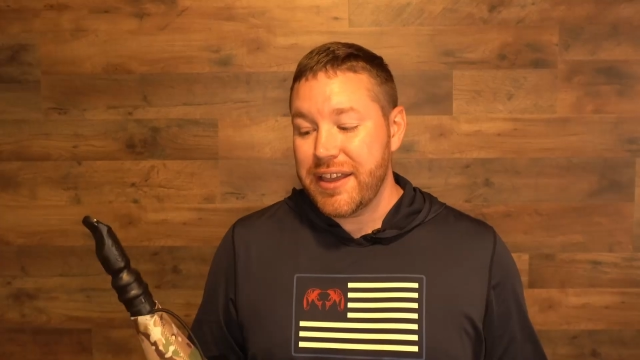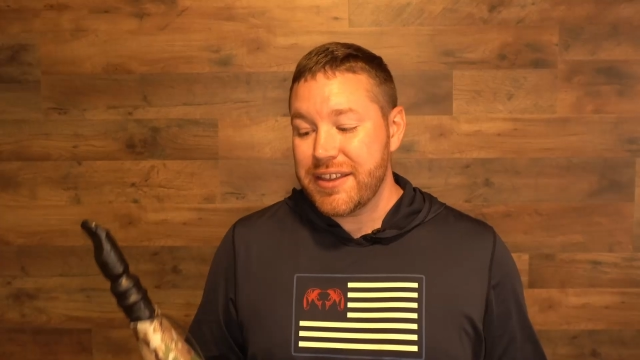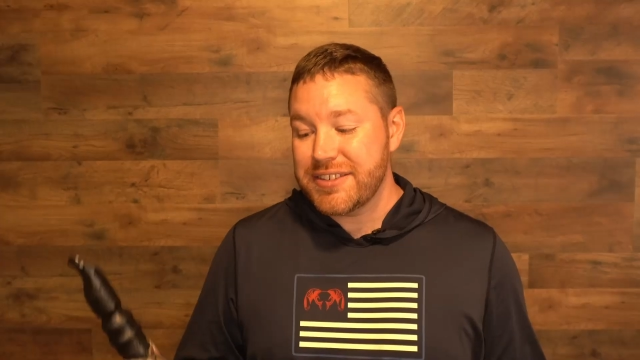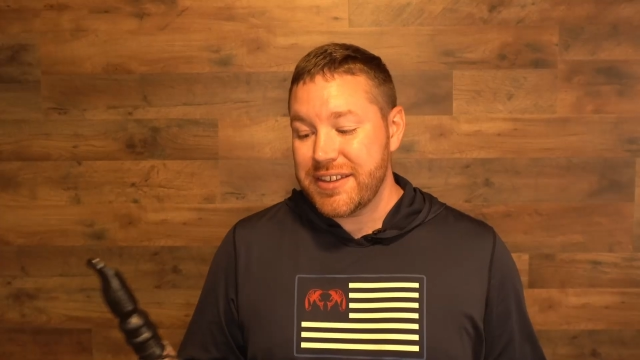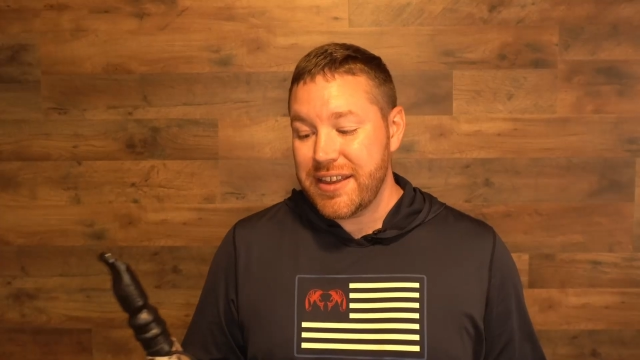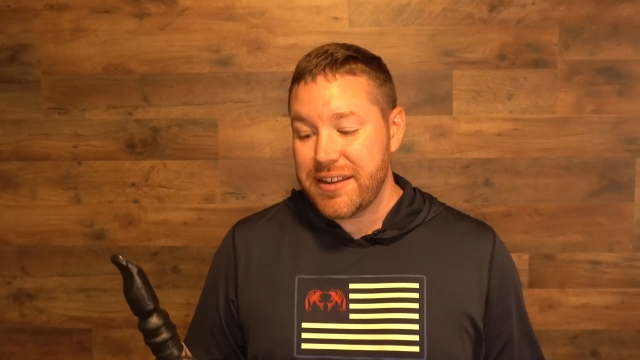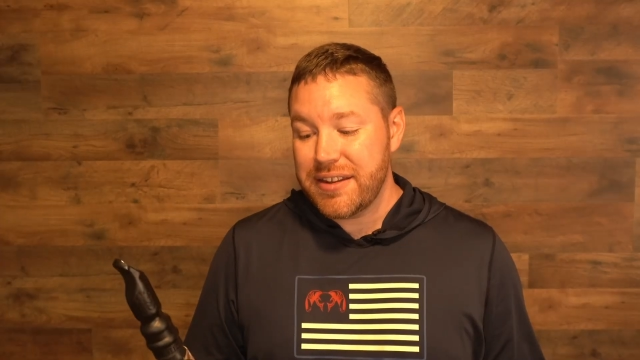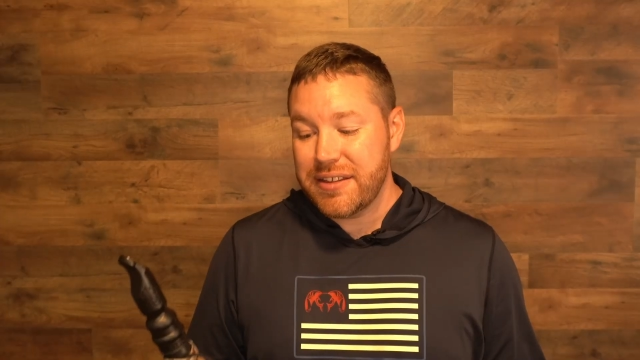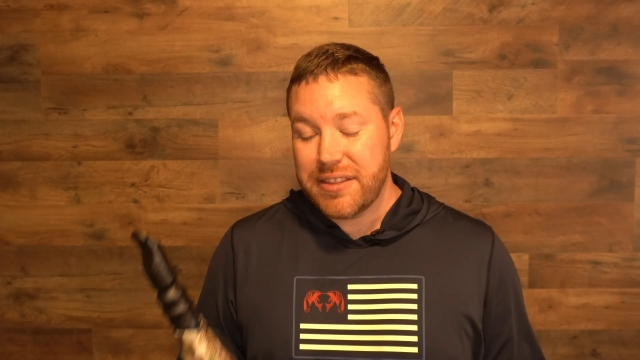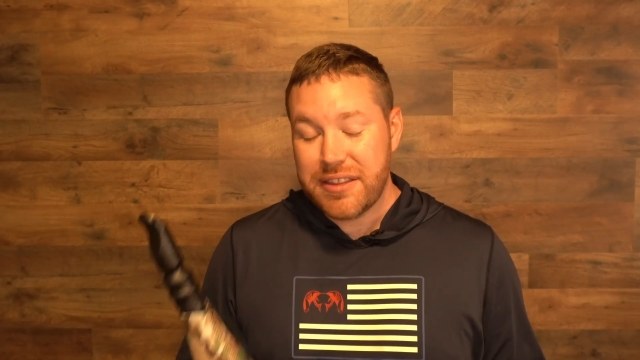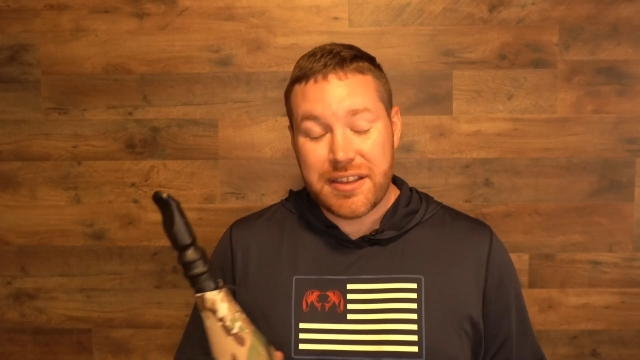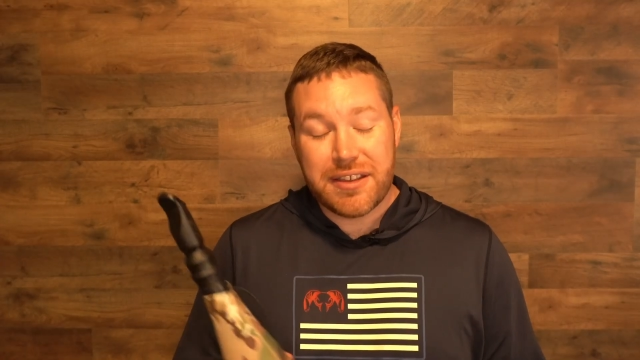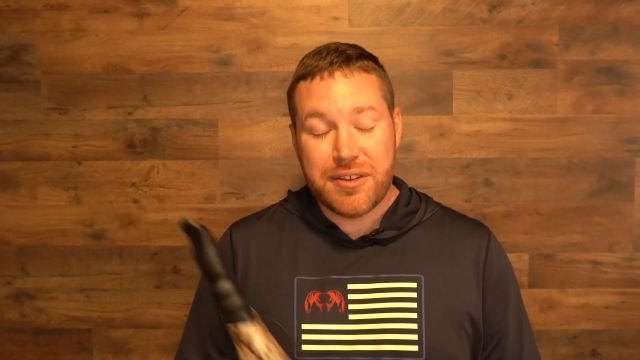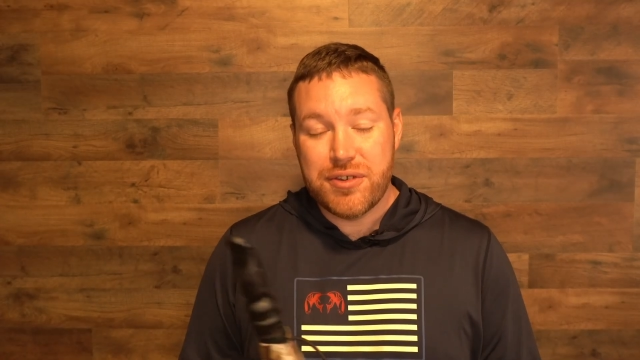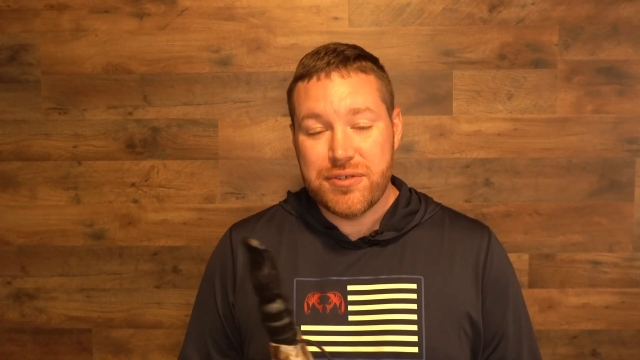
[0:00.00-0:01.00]
I said,
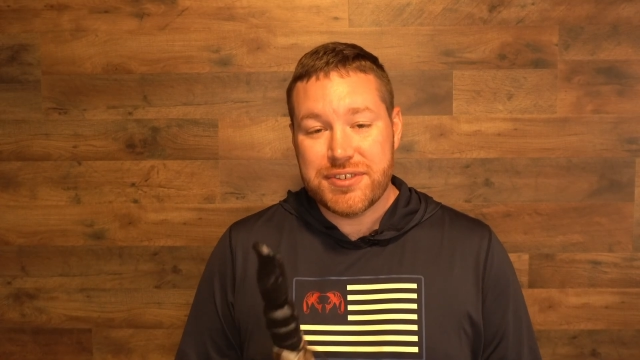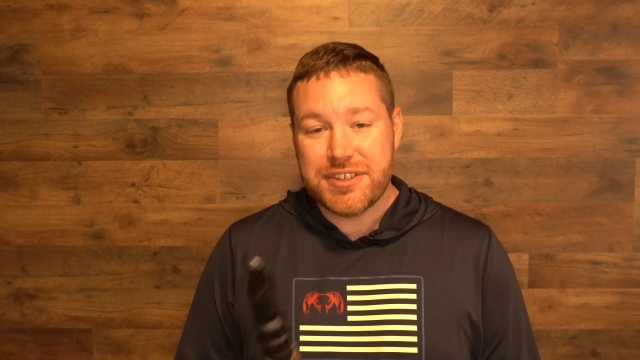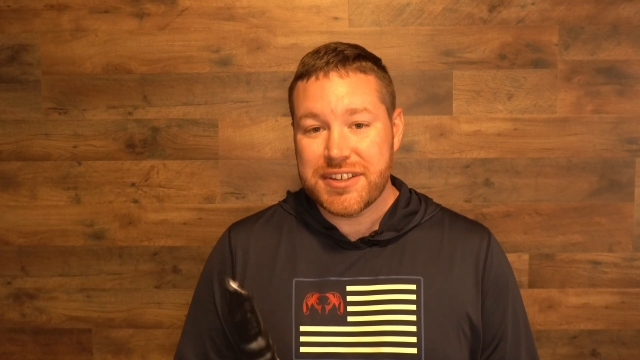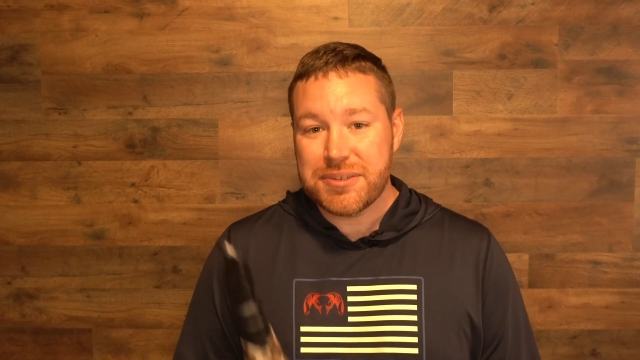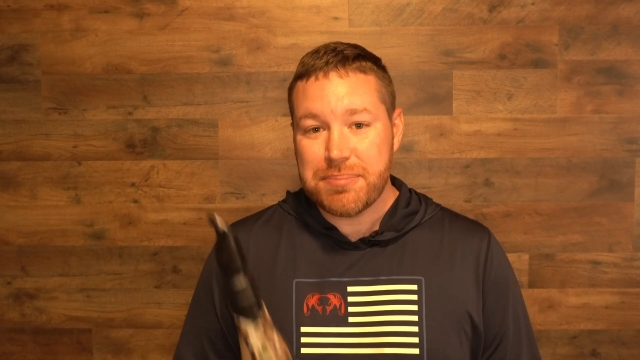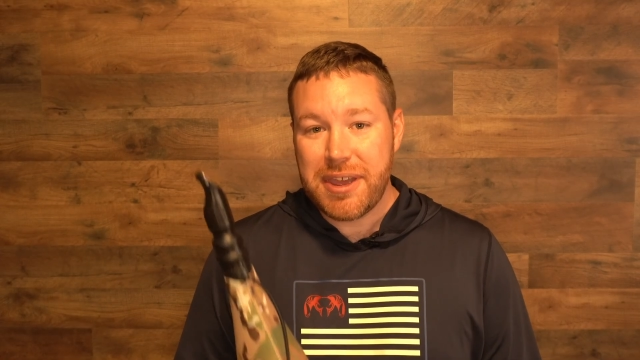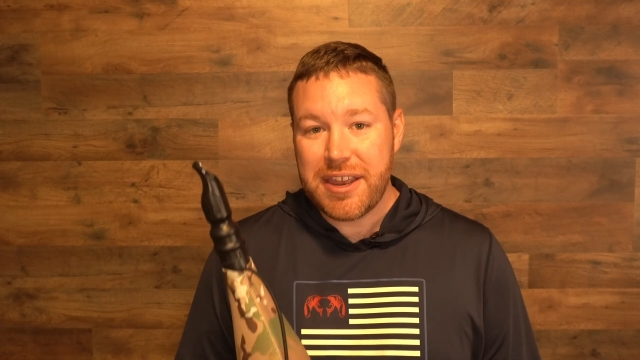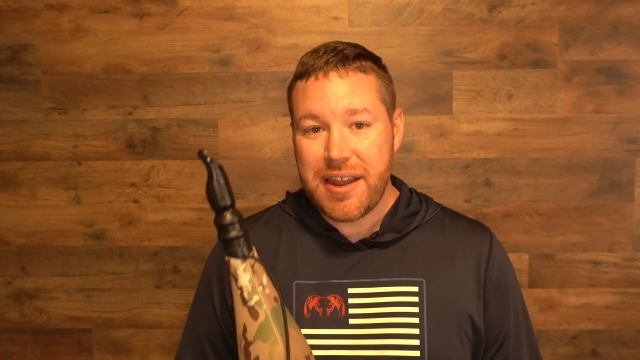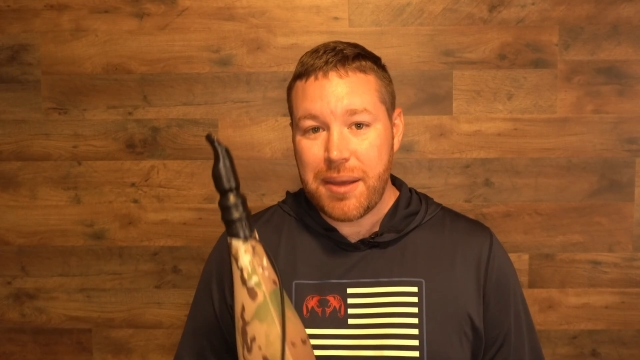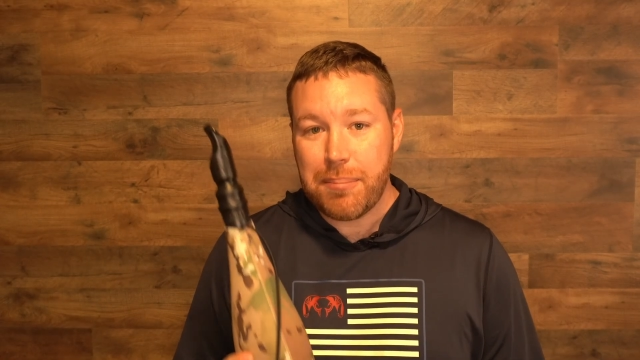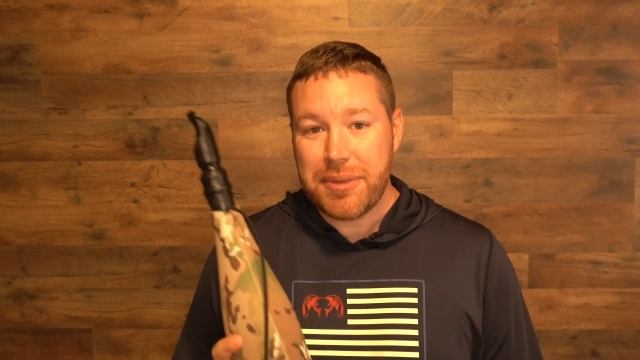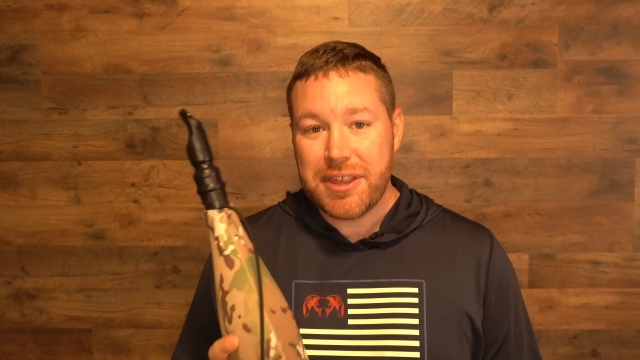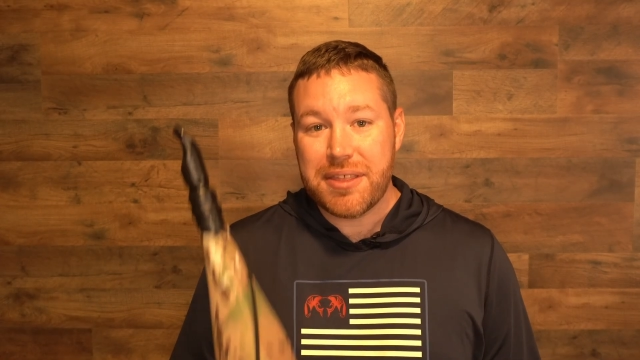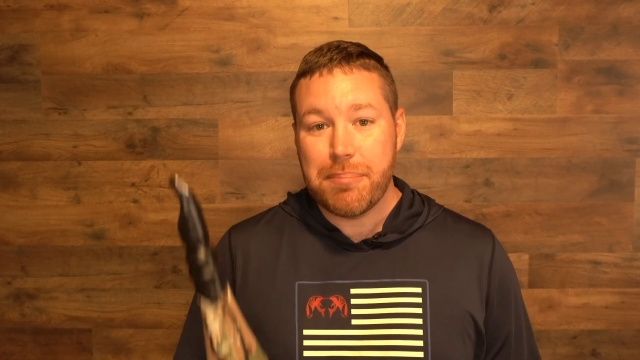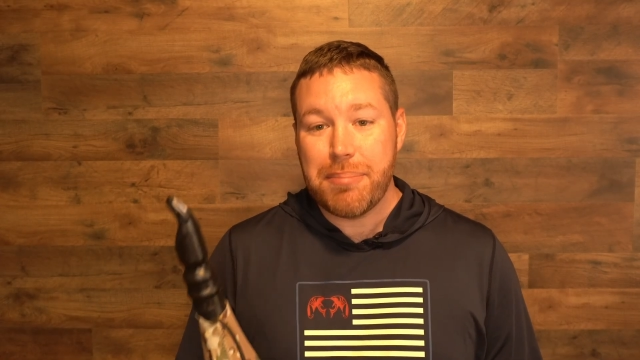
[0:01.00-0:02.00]
the acoustics may not
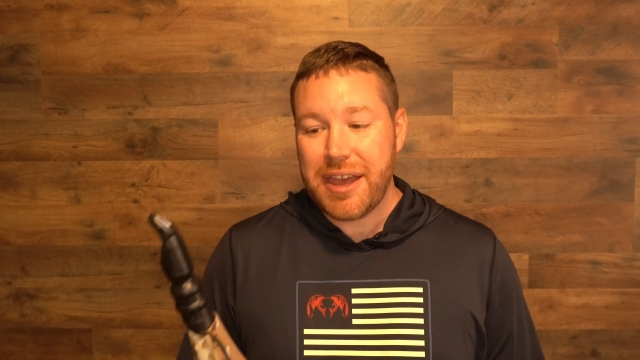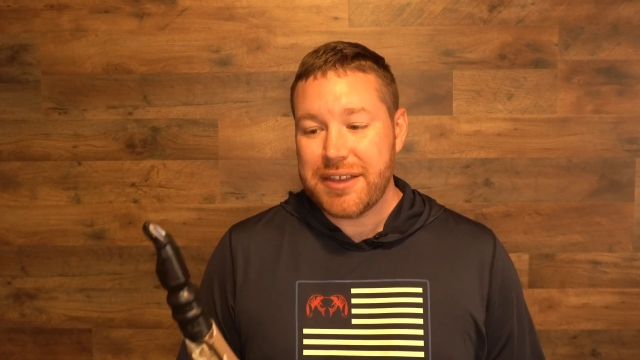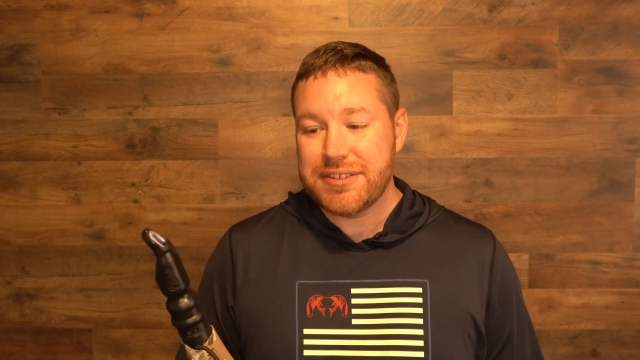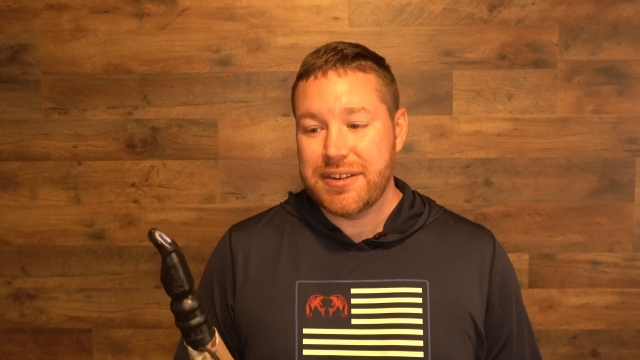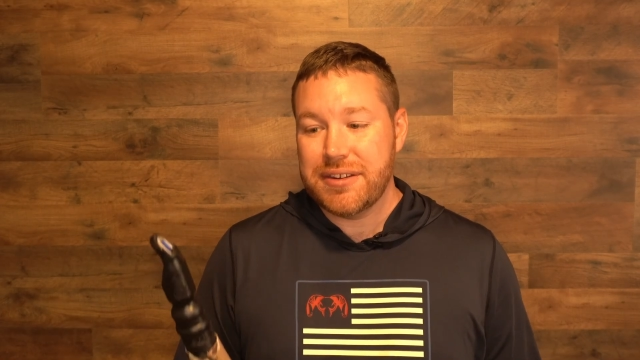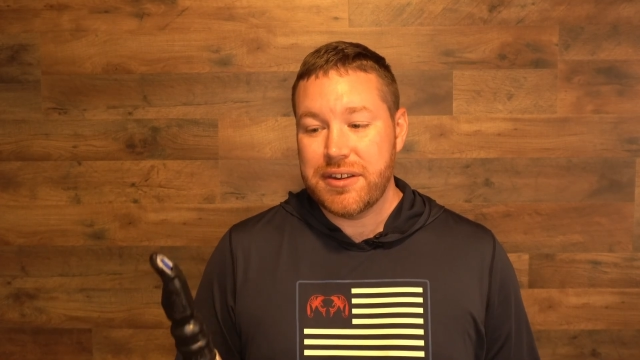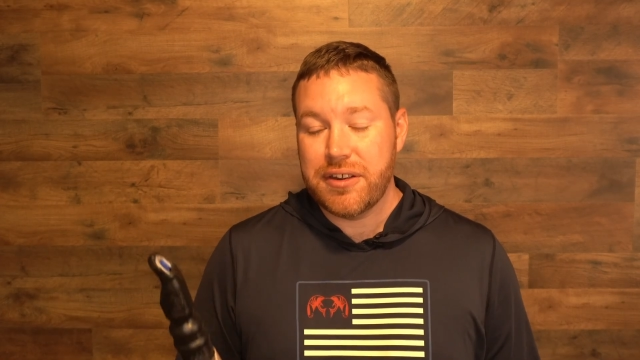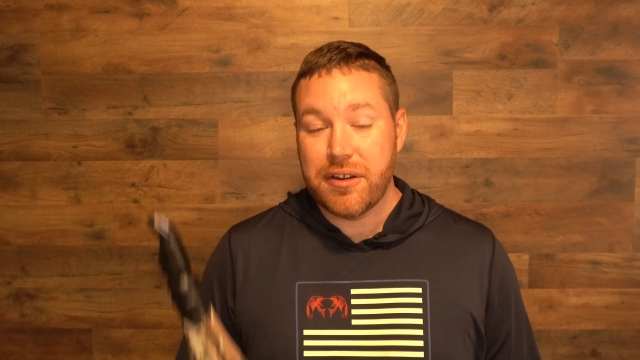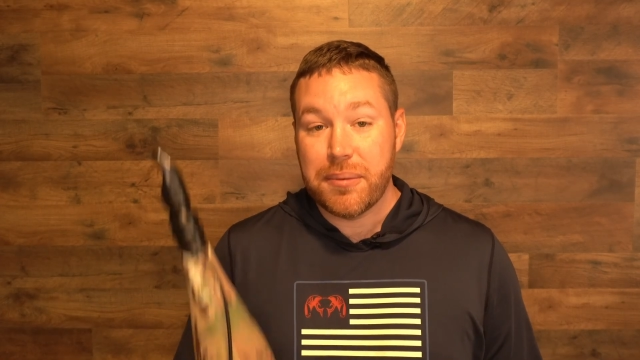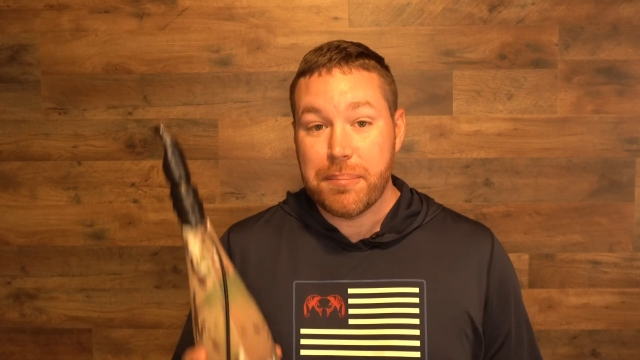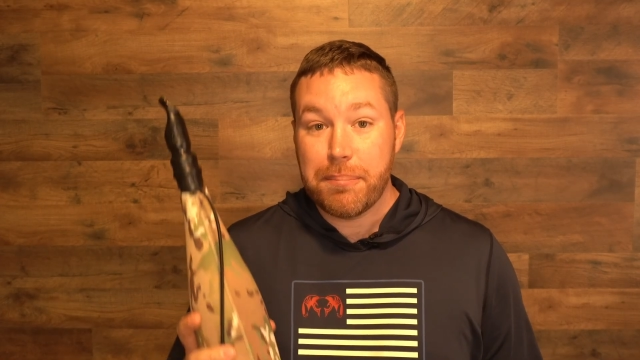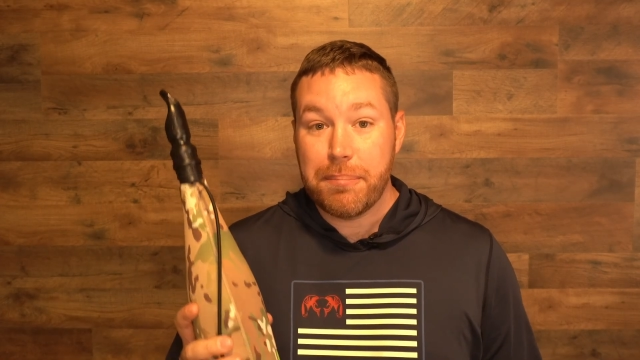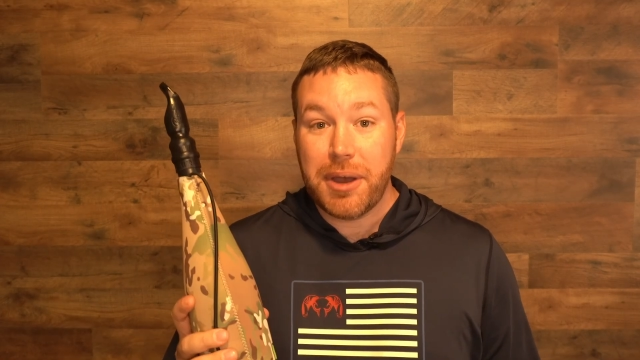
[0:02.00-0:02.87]
be the best in here,